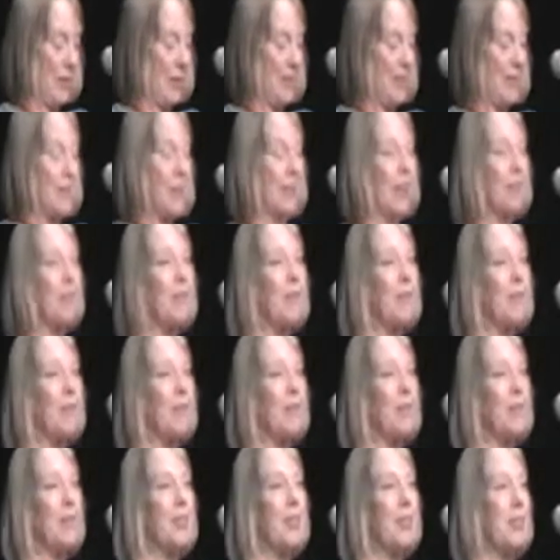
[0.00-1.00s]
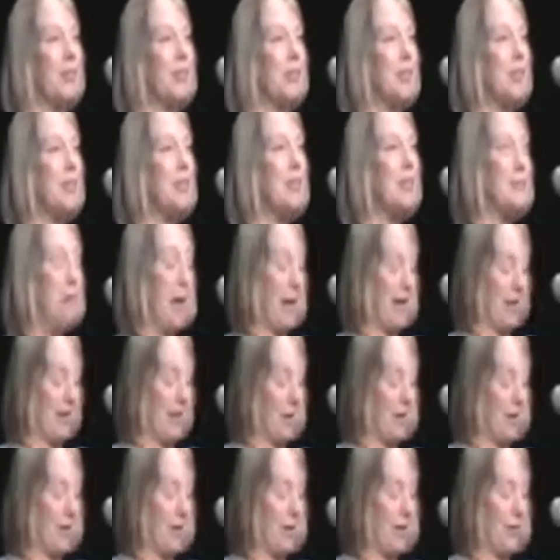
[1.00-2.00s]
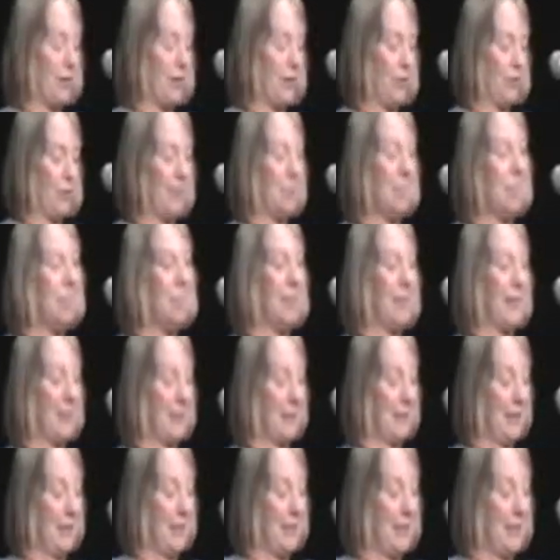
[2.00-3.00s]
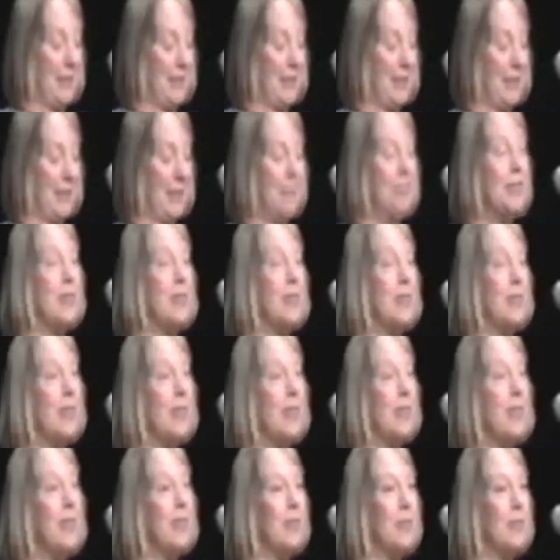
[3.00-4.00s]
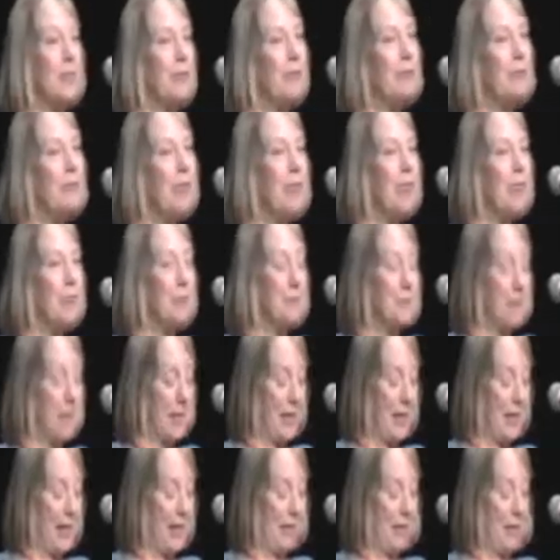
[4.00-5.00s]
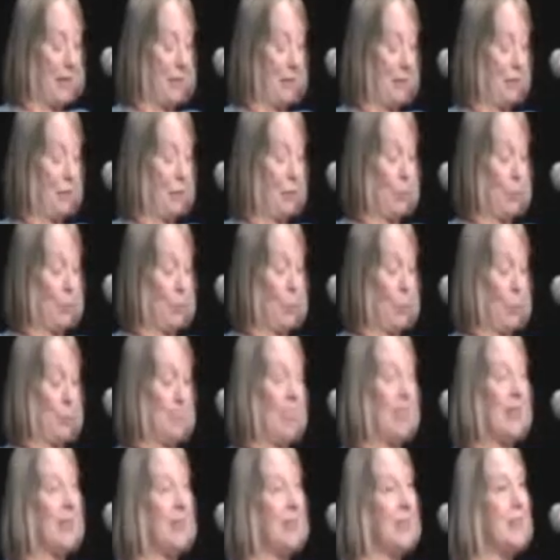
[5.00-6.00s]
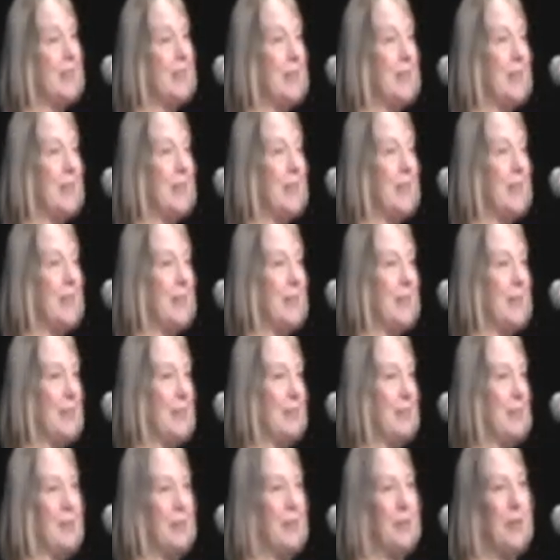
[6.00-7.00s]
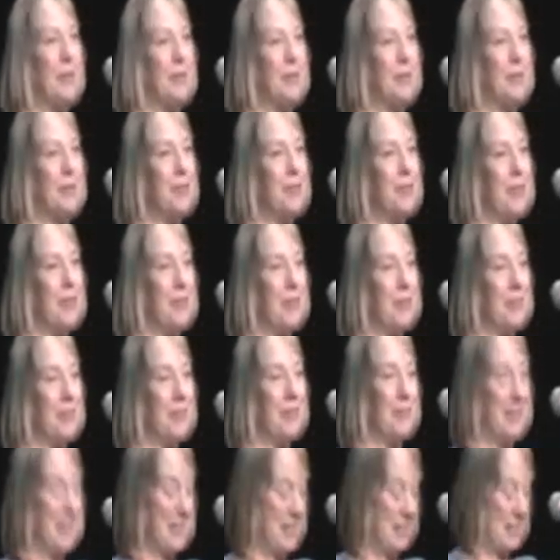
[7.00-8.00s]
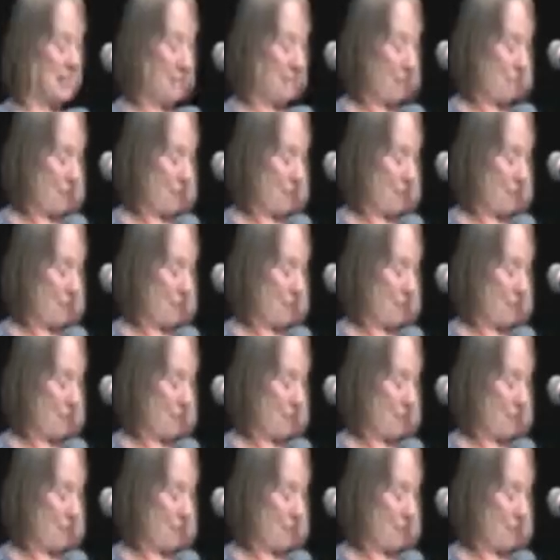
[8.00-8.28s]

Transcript: So congratulations, Patrick, on being the inspirational founder and force behind so many lively poetry evenings.